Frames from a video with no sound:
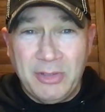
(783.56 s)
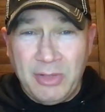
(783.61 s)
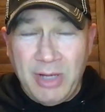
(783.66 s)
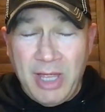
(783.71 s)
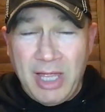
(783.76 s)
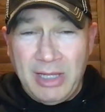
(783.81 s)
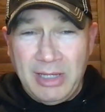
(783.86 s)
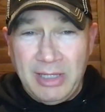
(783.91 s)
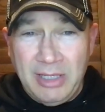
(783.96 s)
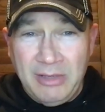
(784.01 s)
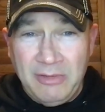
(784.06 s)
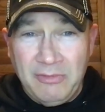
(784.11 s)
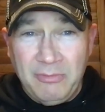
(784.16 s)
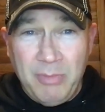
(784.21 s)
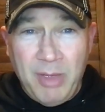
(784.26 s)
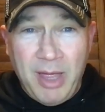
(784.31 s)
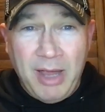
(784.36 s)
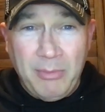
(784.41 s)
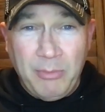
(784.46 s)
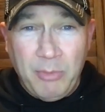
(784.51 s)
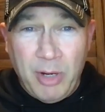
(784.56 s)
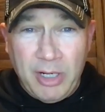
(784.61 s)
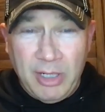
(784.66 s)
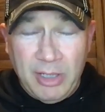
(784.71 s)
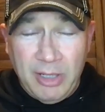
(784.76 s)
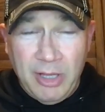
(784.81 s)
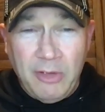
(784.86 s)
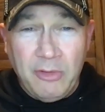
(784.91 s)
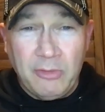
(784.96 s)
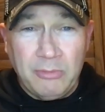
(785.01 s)
shall not live by bread
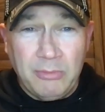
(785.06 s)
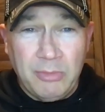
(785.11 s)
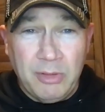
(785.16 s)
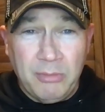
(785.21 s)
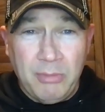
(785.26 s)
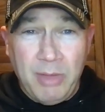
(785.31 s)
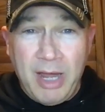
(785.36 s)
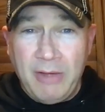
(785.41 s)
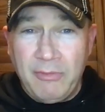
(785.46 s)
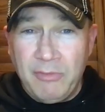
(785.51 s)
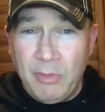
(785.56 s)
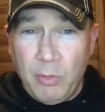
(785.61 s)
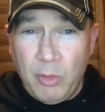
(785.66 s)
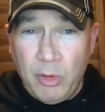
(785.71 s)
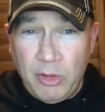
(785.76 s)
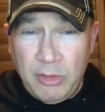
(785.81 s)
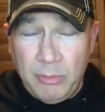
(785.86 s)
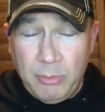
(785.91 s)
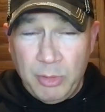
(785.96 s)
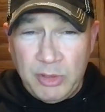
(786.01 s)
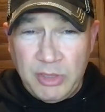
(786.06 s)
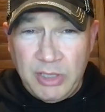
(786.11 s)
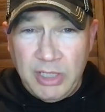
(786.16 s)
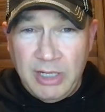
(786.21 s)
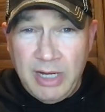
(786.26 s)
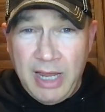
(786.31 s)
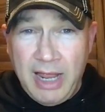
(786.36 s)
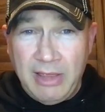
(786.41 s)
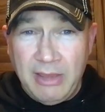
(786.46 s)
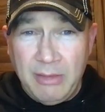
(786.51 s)
alone, but by every word that
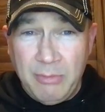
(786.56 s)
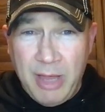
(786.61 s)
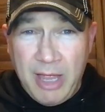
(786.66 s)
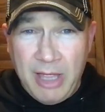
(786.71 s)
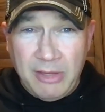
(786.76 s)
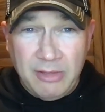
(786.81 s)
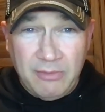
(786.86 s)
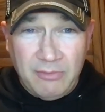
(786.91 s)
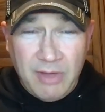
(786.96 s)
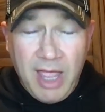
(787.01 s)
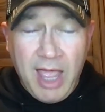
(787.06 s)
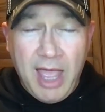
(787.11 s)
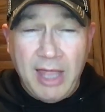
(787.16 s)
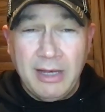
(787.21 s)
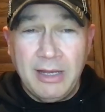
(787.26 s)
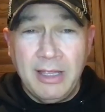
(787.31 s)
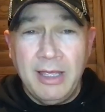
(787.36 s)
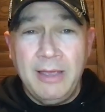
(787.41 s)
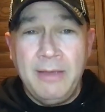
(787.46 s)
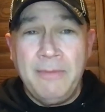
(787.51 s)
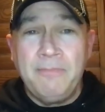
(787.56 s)
proceeded out of the mouth of God."